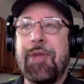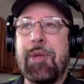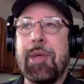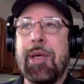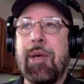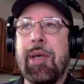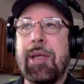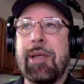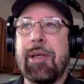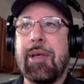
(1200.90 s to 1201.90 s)
if you were
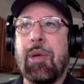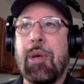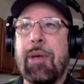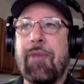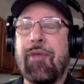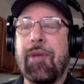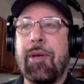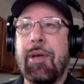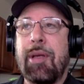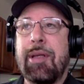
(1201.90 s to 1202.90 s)
going to court
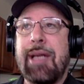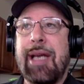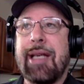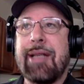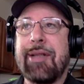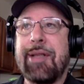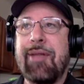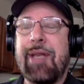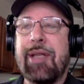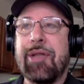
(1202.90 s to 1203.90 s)
for tax
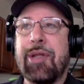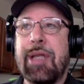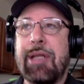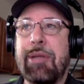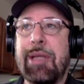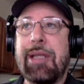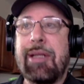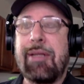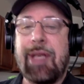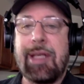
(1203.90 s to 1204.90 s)
evasion and you
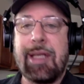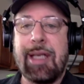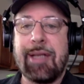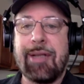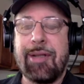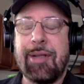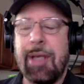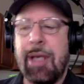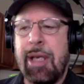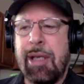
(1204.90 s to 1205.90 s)
didn't evade taxes,
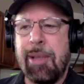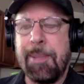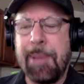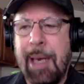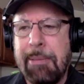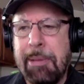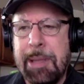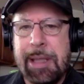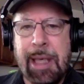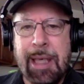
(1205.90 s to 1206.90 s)
you're
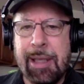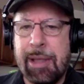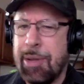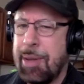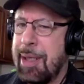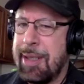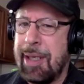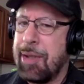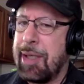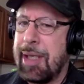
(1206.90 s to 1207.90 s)
probably not going to try and
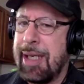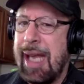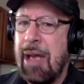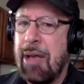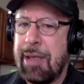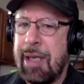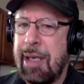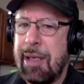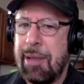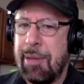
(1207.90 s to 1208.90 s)
tell the accountant
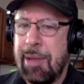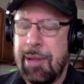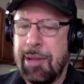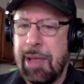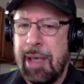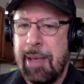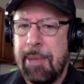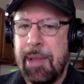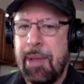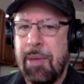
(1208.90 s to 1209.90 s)
how to do their
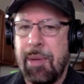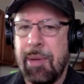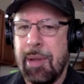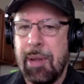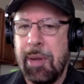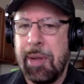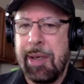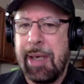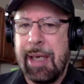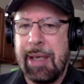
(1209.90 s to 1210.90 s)
job or the
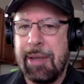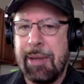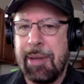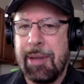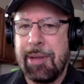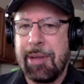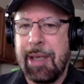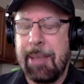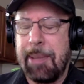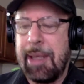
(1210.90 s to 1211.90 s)
lawyer how to do their
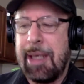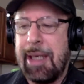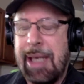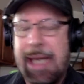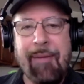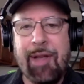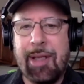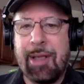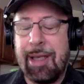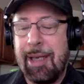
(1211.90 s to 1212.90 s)
job
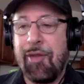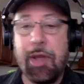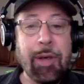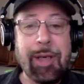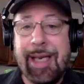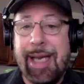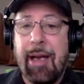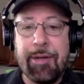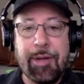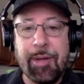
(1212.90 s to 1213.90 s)
even if you're an
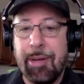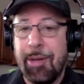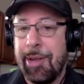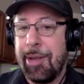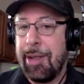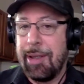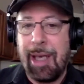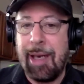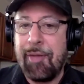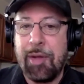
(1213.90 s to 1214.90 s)
accountant or a lawyer,
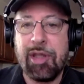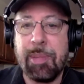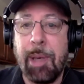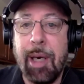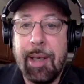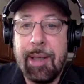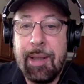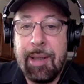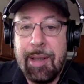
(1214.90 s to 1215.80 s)
not if you're smart,